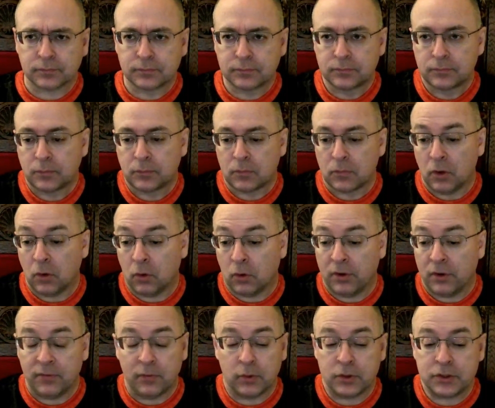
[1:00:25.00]
Or even
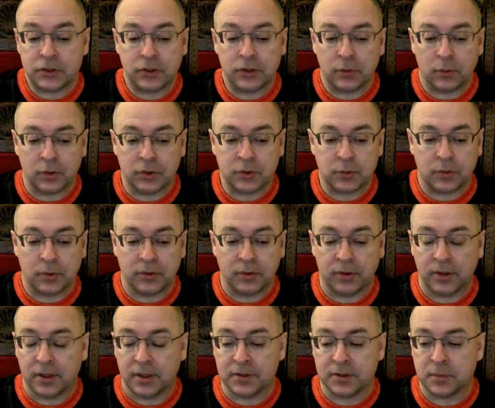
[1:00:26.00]
which one do you think is
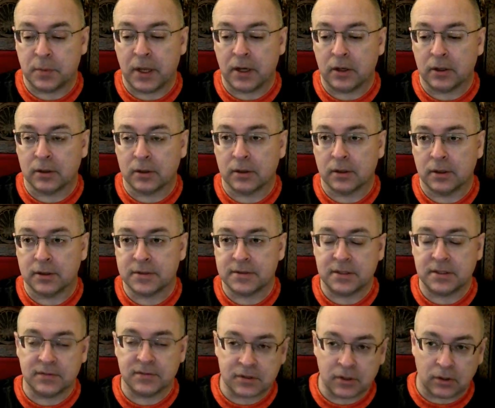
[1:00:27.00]
better? A Sea of
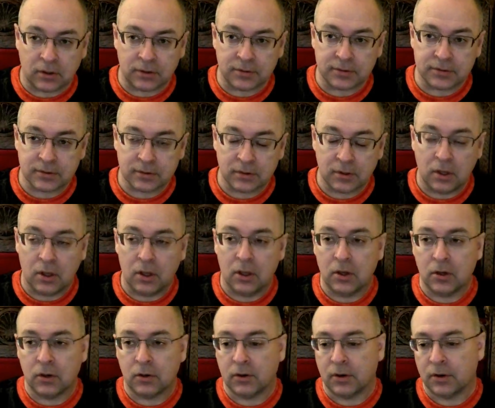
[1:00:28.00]
Skulls or a
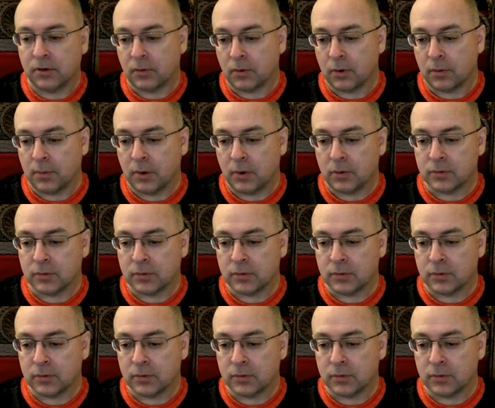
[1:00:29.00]
Throne of Bones?